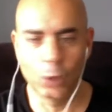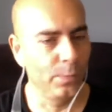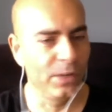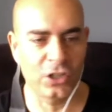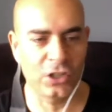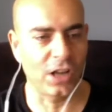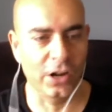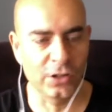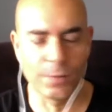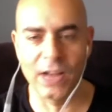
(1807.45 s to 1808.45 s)
He's just
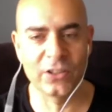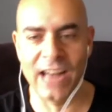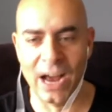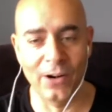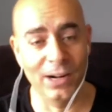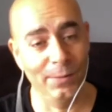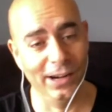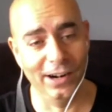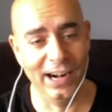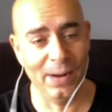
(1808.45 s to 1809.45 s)
100 miles an hour. And I'm like,
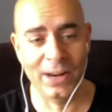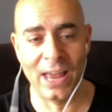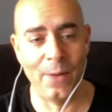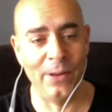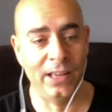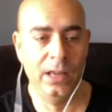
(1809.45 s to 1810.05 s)
all right, can't wait.